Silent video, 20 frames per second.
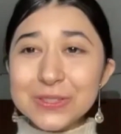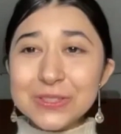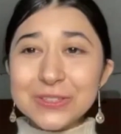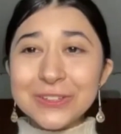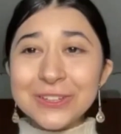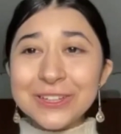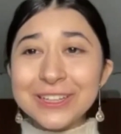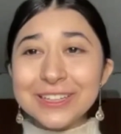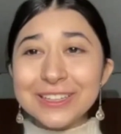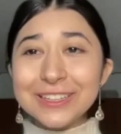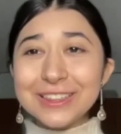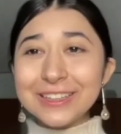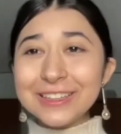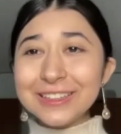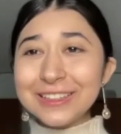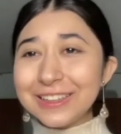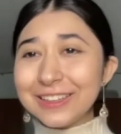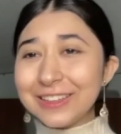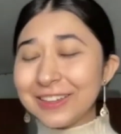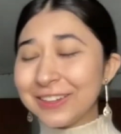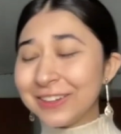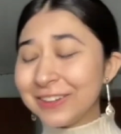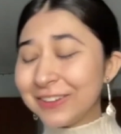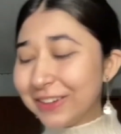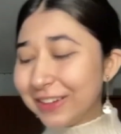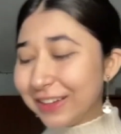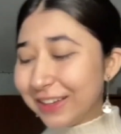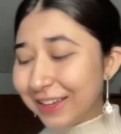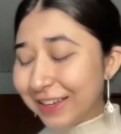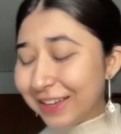story. Thank you.
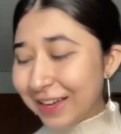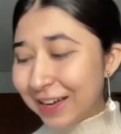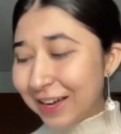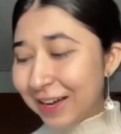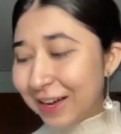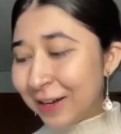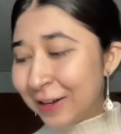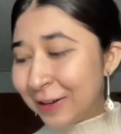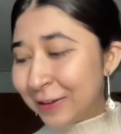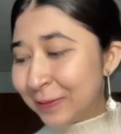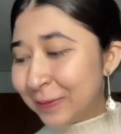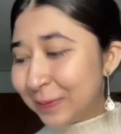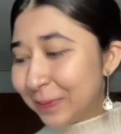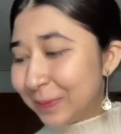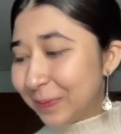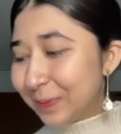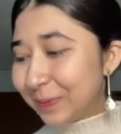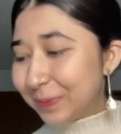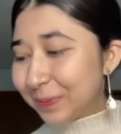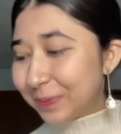Um,